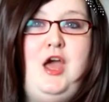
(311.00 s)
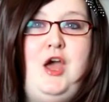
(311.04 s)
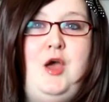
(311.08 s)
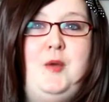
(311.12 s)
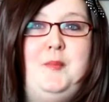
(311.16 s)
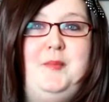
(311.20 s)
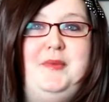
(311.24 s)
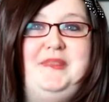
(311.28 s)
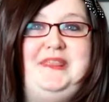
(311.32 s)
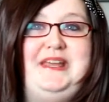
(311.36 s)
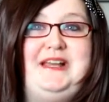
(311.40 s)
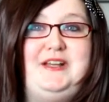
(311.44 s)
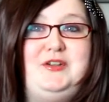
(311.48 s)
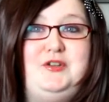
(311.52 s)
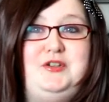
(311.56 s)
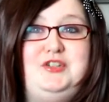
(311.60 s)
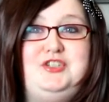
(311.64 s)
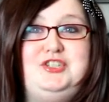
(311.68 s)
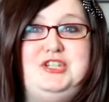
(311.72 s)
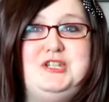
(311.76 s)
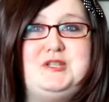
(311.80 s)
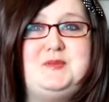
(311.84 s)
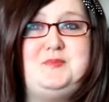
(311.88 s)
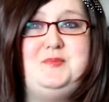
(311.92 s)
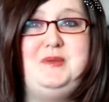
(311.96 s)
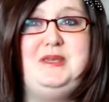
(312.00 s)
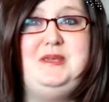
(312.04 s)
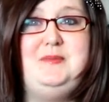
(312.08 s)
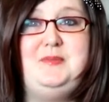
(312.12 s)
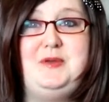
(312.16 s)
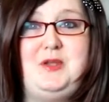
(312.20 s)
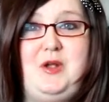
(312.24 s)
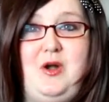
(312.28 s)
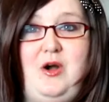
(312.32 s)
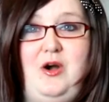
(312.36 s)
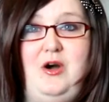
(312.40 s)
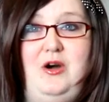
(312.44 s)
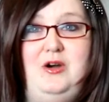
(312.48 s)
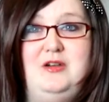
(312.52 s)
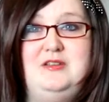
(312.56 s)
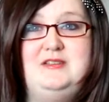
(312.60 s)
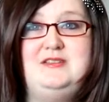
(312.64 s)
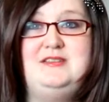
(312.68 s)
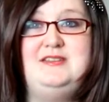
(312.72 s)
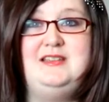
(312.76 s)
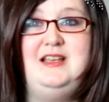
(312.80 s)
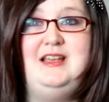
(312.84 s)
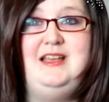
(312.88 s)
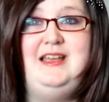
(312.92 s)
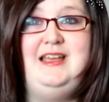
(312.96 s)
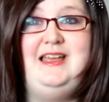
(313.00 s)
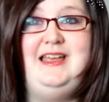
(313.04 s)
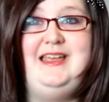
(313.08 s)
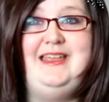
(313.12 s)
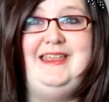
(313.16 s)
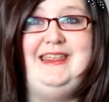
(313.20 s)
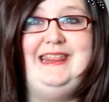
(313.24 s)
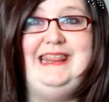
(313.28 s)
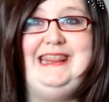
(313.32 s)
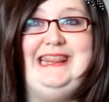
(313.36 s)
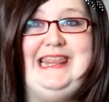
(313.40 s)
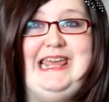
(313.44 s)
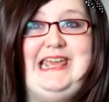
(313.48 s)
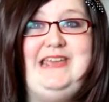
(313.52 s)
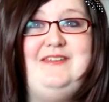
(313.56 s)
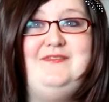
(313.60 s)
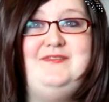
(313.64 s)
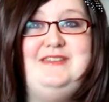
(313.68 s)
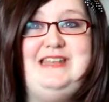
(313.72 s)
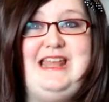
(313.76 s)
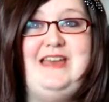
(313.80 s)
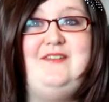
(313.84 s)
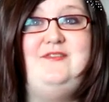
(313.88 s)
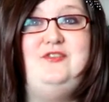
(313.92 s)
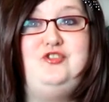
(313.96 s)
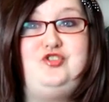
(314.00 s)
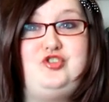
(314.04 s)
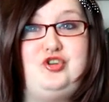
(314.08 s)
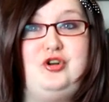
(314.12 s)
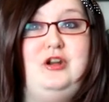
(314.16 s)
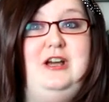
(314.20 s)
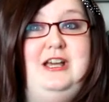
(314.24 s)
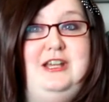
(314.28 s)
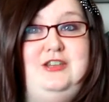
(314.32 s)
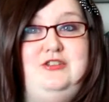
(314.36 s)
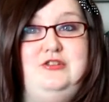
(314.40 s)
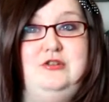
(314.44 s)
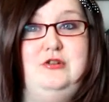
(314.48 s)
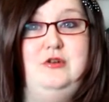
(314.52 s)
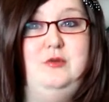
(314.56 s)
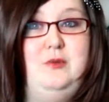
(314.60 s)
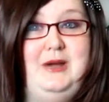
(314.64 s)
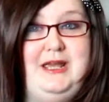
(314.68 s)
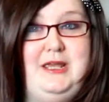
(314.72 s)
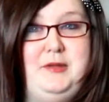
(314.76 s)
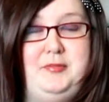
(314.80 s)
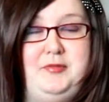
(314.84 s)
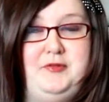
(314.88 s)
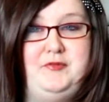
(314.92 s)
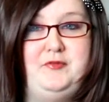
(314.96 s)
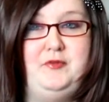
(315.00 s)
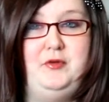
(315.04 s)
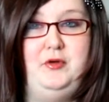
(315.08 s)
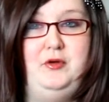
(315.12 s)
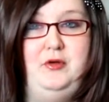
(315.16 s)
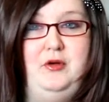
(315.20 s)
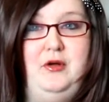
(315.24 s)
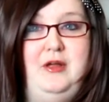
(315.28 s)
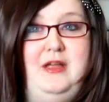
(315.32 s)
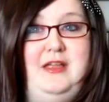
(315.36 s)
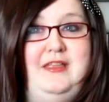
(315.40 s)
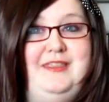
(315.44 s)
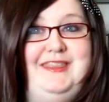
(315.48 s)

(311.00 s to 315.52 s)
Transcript: but that could just be because they've never tried your way before.